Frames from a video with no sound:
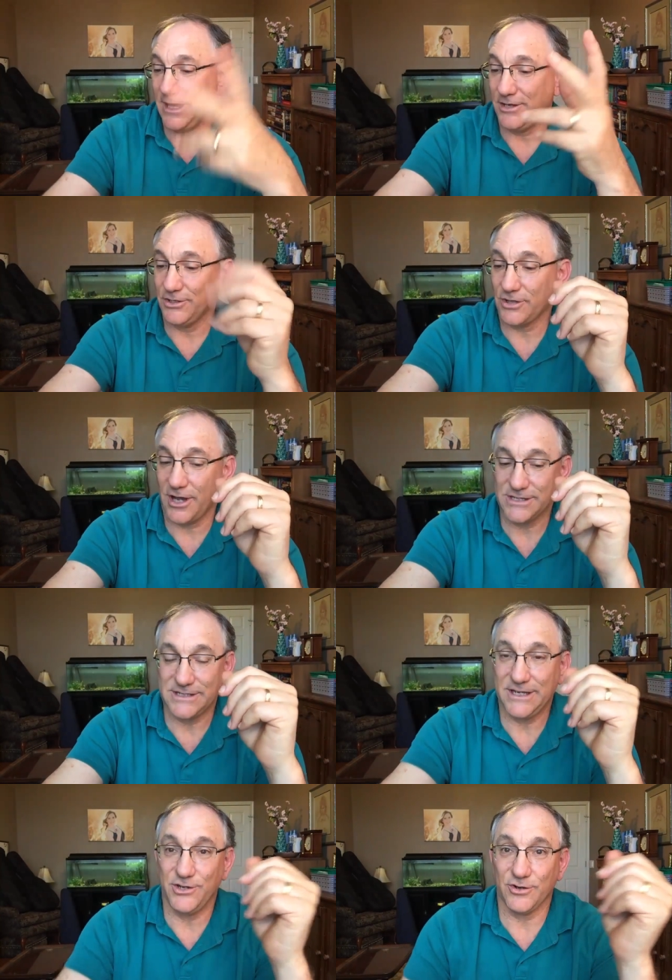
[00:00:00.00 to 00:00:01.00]
and you
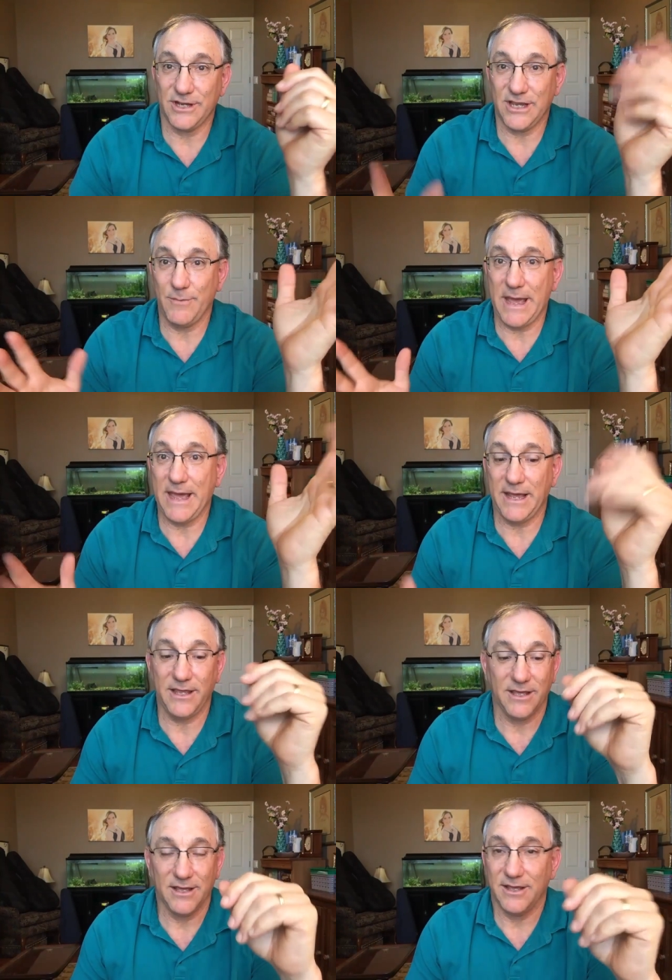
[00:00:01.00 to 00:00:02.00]
toss it in your gig
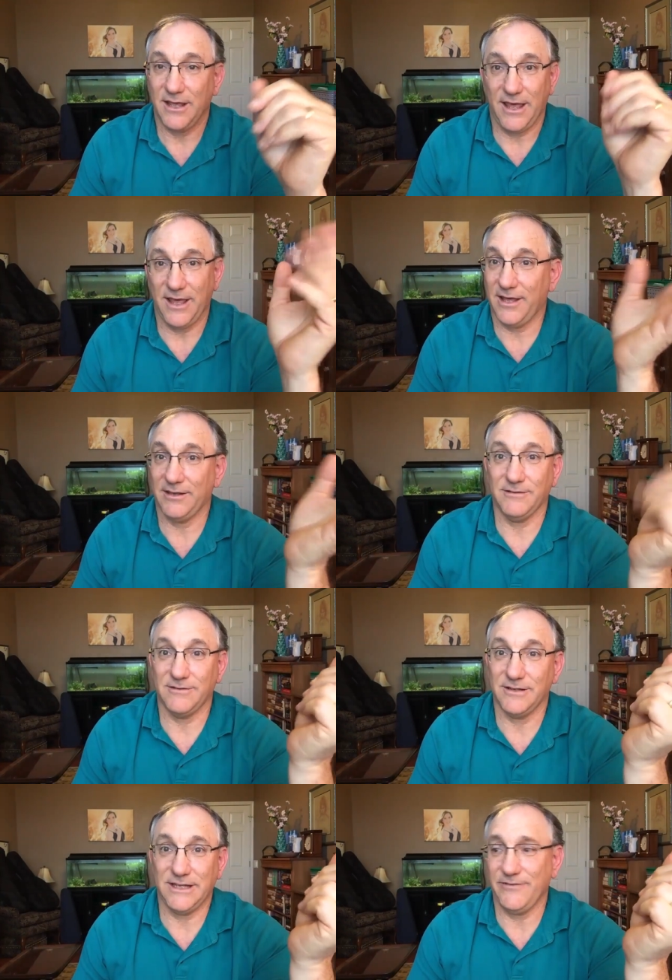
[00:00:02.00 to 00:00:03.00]
bag
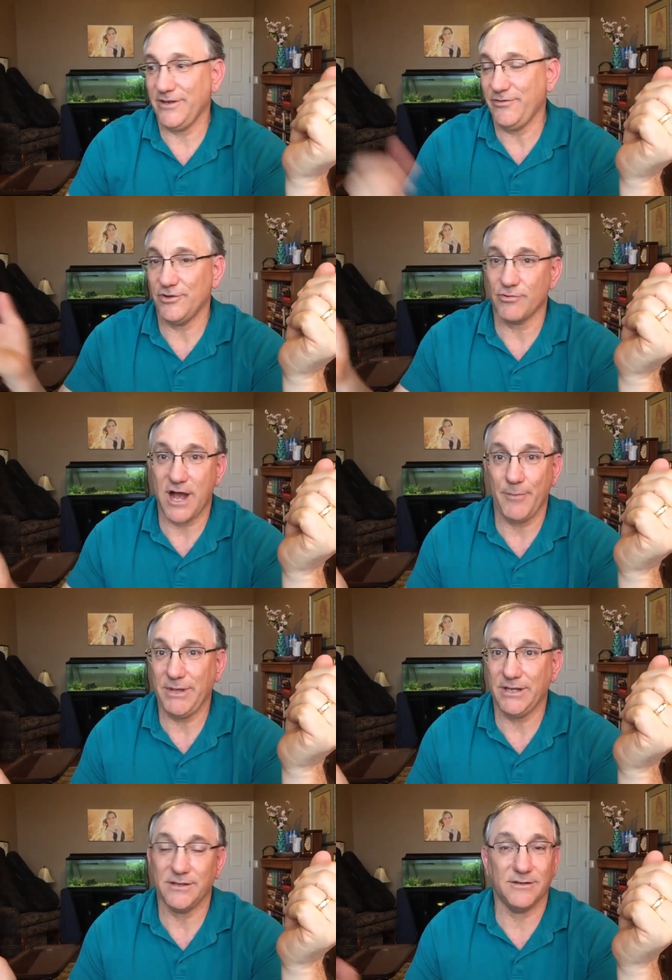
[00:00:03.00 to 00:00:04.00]
and even if you drop
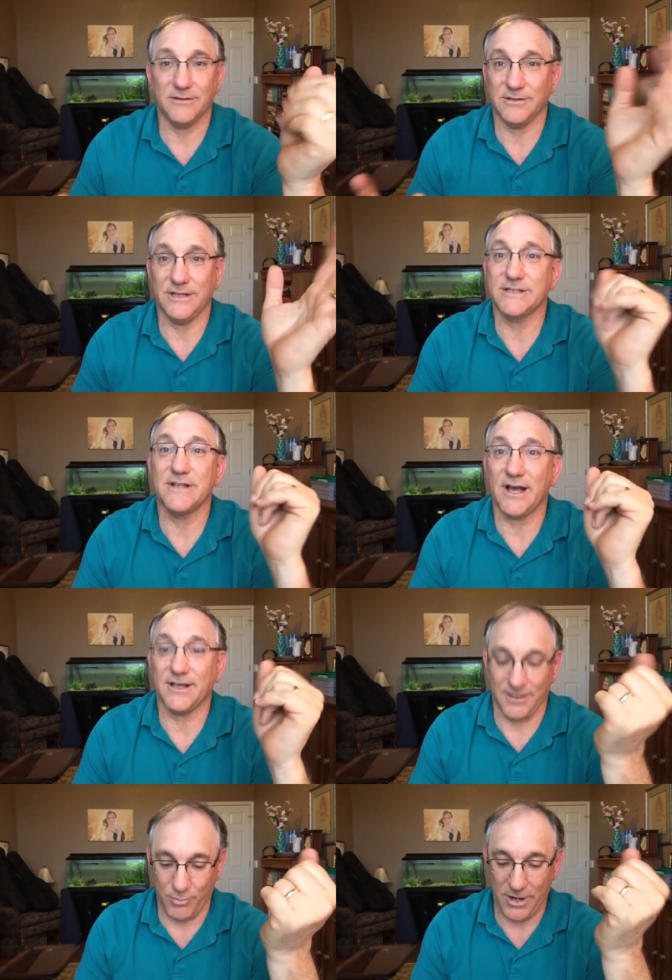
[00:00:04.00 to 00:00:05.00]
it, it's not
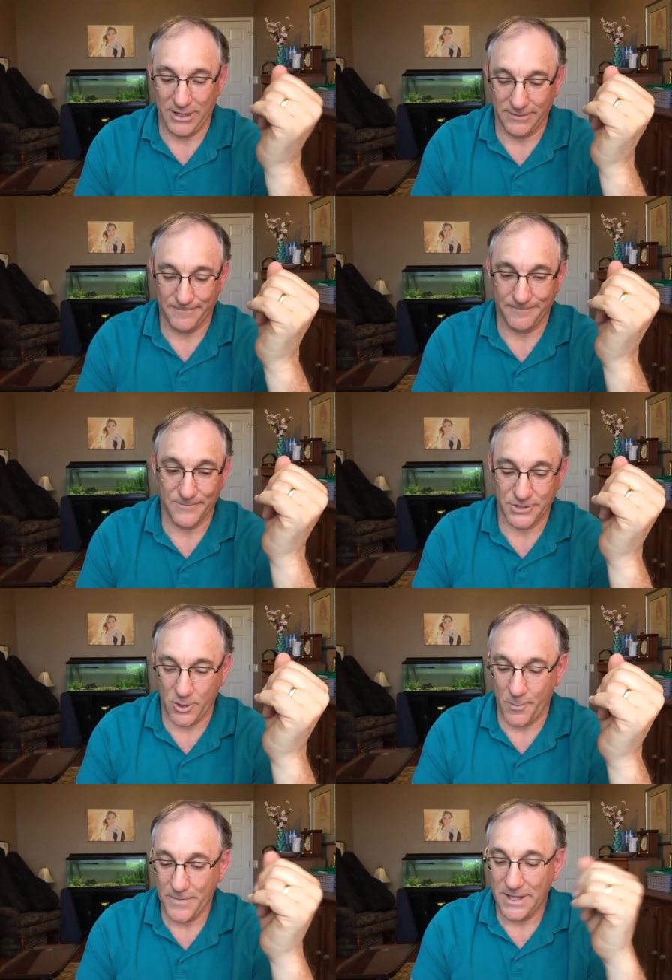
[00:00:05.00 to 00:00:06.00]
going to break.
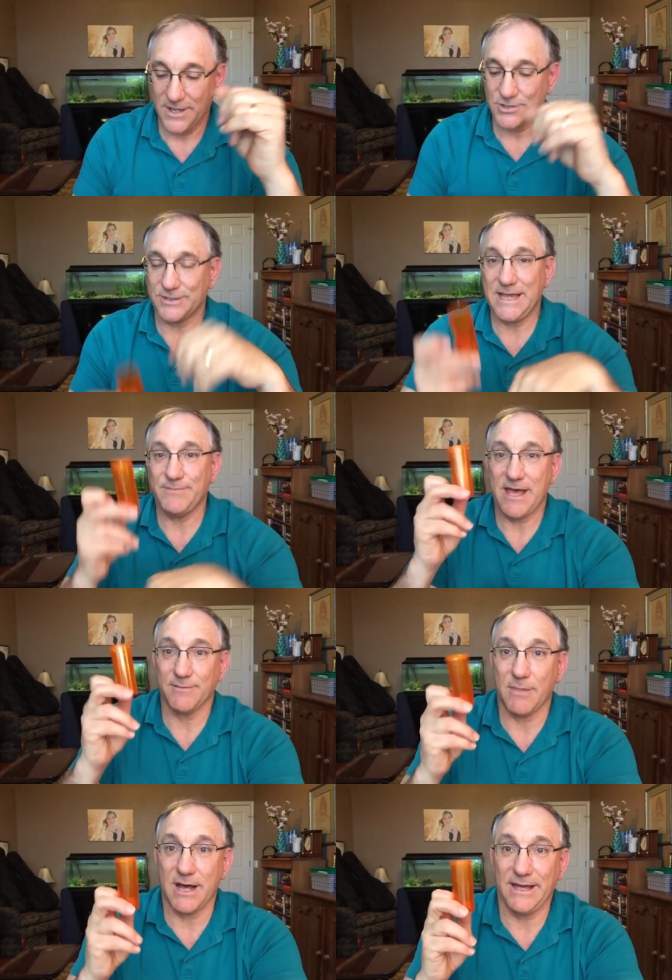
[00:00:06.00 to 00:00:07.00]
So, so keep that
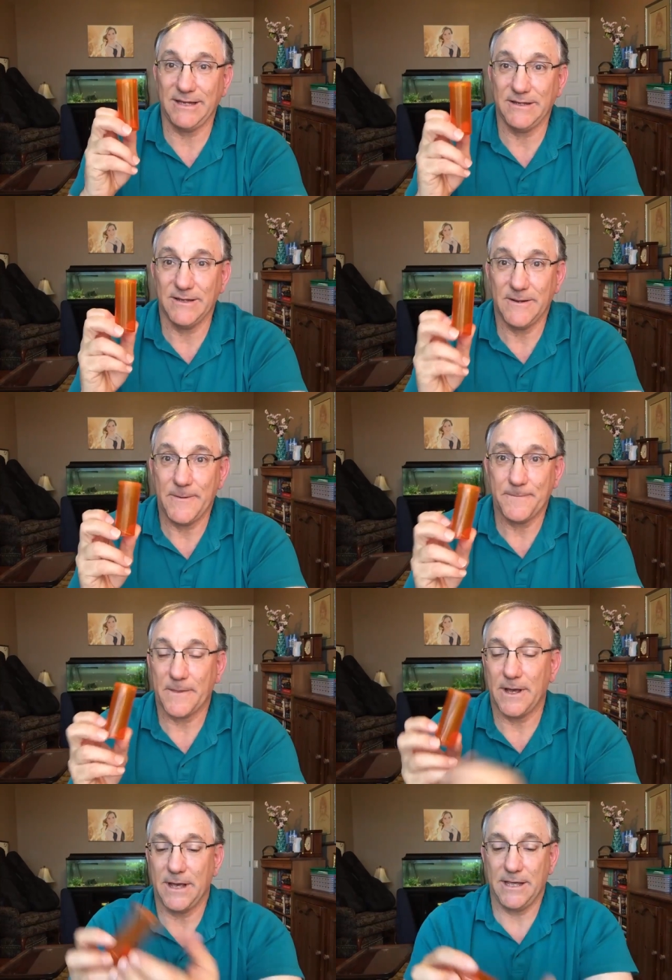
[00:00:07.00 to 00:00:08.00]
in mind.
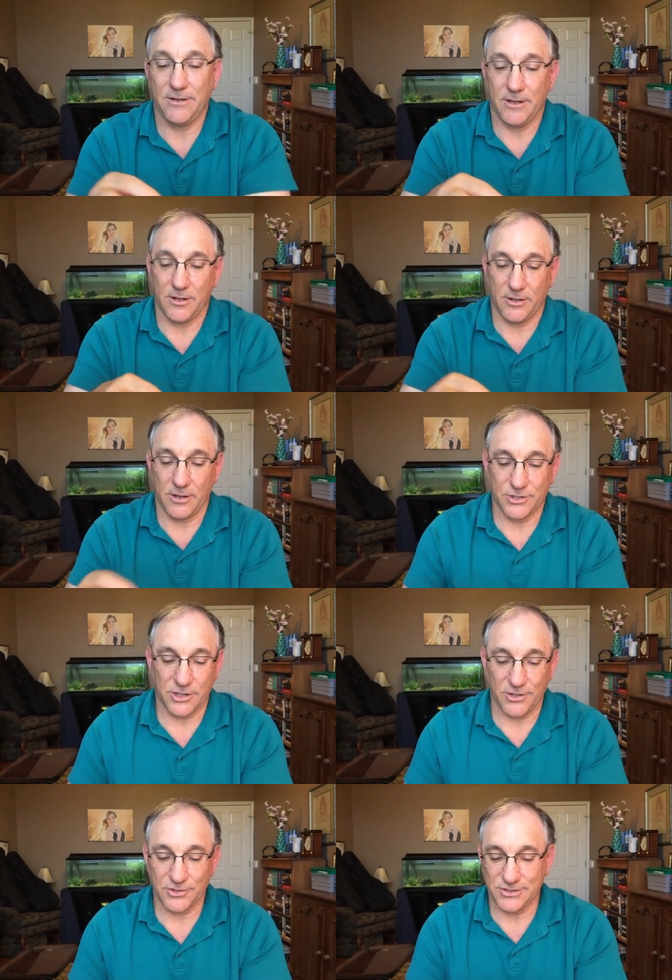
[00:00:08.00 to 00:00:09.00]
Uh, and I
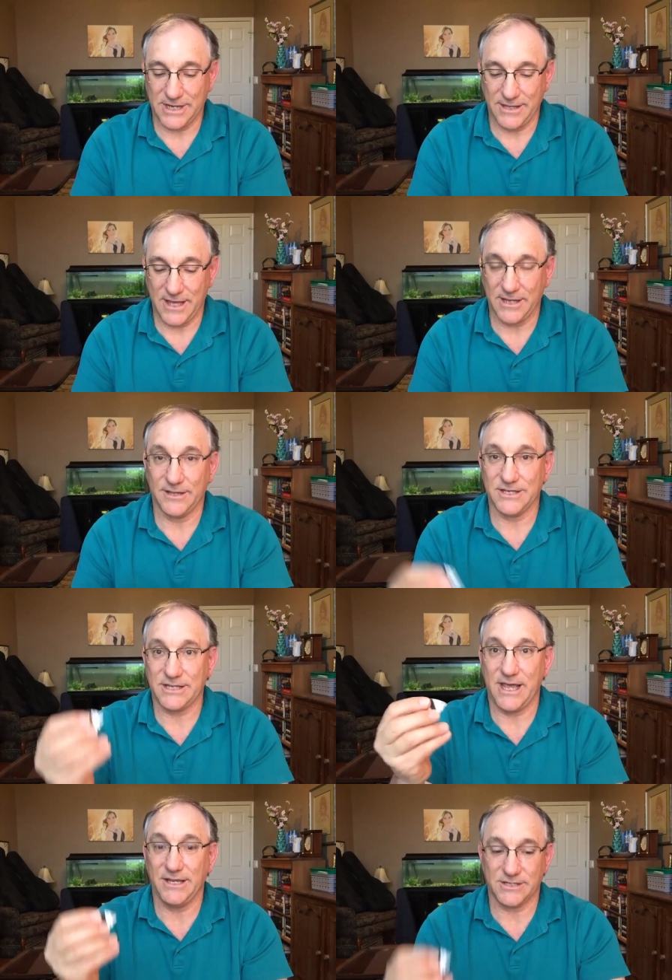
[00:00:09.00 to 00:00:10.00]
should also say that in this
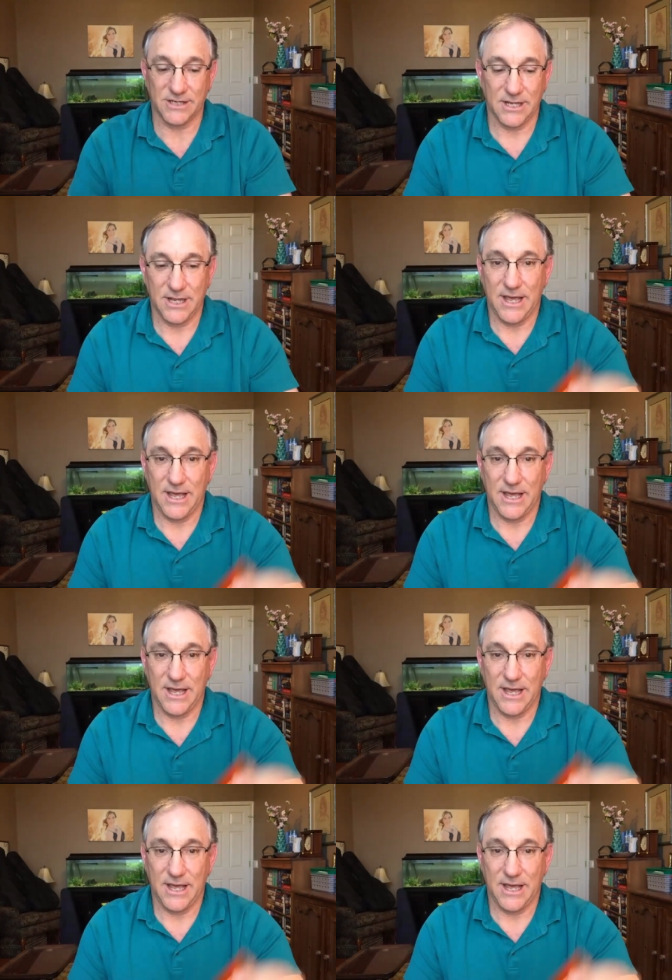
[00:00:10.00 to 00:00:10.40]
case,